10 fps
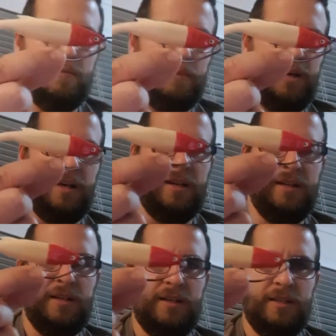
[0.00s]
But
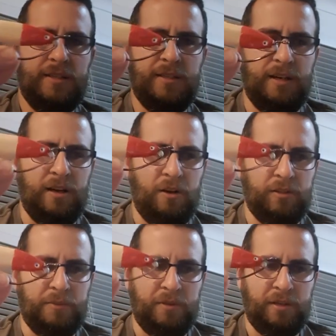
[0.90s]
it's going to hold
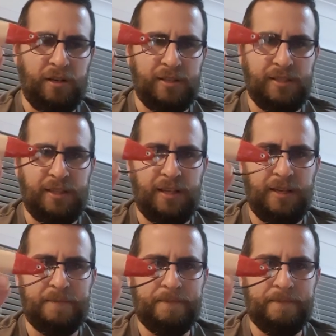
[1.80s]
them all nicely there.